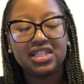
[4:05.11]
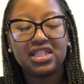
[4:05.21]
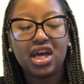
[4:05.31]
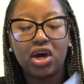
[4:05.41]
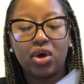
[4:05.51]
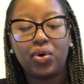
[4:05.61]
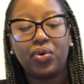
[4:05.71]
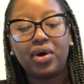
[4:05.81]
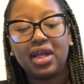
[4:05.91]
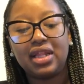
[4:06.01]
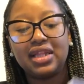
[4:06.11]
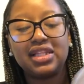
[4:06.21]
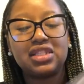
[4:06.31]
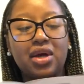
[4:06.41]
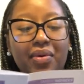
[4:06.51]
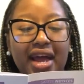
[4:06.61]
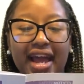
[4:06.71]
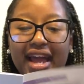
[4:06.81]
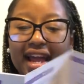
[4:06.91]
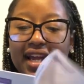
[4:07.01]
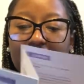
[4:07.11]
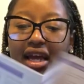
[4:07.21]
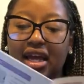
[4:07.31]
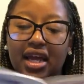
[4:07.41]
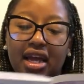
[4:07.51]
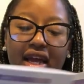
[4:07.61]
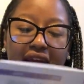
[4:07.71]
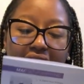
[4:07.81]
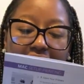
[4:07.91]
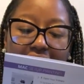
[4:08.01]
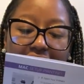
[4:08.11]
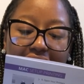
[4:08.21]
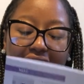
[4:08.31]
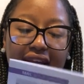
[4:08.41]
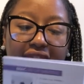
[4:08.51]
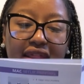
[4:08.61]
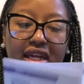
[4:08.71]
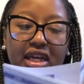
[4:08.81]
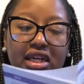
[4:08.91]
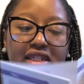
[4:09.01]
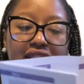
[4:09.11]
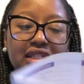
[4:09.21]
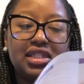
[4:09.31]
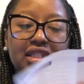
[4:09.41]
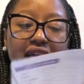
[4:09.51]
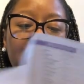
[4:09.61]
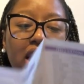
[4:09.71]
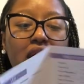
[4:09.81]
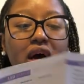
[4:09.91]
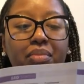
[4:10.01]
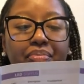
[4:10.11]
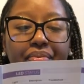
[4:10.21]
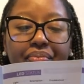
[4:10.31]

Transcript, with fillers: So let's go ahead and get things set up.